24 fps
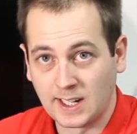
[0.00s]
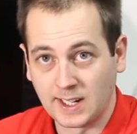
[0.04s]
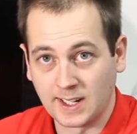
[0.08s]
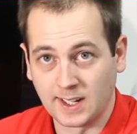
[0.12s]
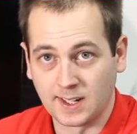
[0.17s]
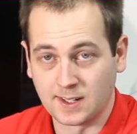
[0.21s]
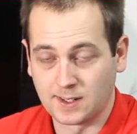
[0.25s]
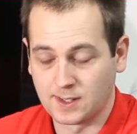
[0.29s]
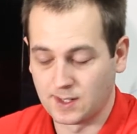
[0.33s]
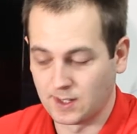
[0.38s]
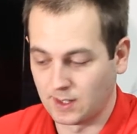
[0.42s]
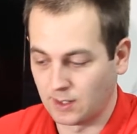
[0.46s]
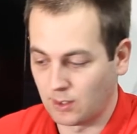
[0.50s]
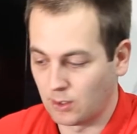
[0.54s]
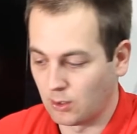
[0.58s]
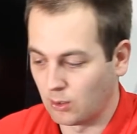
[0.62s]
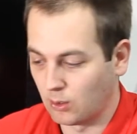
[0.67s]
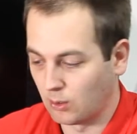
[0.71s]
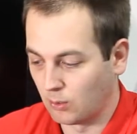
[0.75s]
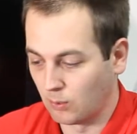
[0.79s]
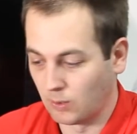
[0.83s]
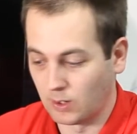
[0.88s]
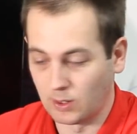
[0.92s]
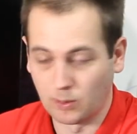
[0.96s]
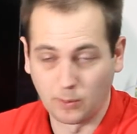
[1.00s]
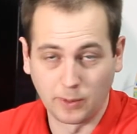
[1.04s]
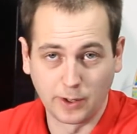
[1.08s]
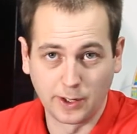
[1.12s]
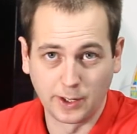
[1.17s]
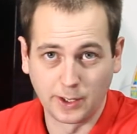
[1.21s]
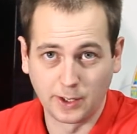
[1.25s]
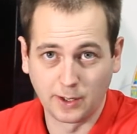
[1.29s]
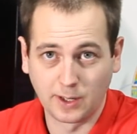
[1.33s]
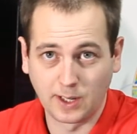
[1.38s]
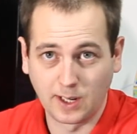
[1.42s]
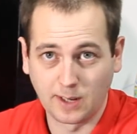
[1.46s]
and answer the call while
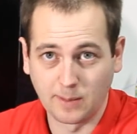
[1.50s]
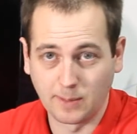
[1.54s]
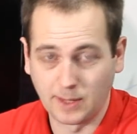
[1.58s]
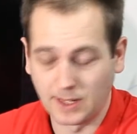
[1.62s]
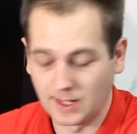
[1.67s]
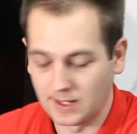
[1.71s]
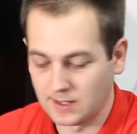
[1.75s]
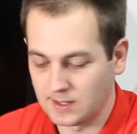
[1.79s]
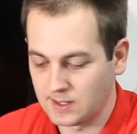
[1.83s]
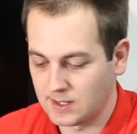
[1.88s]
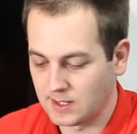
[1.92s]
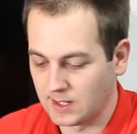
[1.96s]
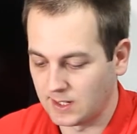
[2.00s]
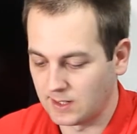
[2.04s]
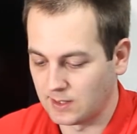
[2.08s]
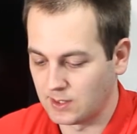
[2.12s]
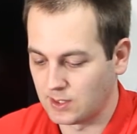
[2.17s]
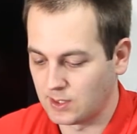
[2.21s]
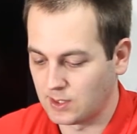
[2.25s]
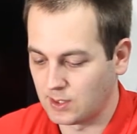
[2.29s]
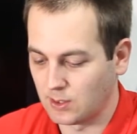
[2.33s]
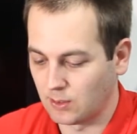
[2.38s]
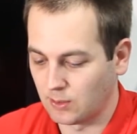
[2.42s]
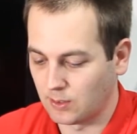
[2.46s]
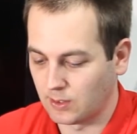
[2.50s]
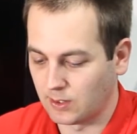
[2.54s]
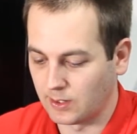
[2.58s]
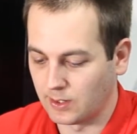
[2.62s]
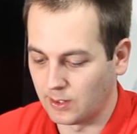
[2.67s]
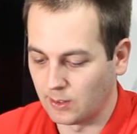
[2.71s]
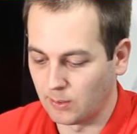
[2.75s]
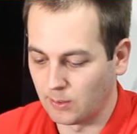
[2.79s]
wearing your gaming headset and just talk like